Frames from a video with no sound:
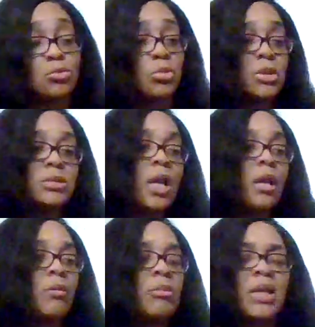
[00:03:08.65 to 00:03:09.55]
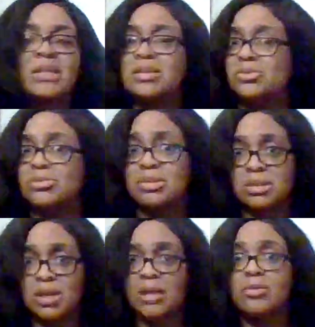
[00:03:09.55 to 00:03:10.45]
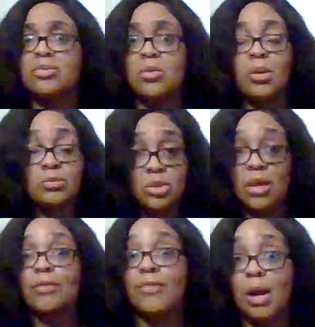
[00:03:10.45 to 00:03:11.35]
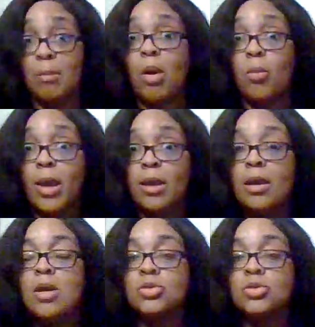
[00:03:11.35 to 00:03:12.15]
are really taking place and you're just like you know i'm trying to find my way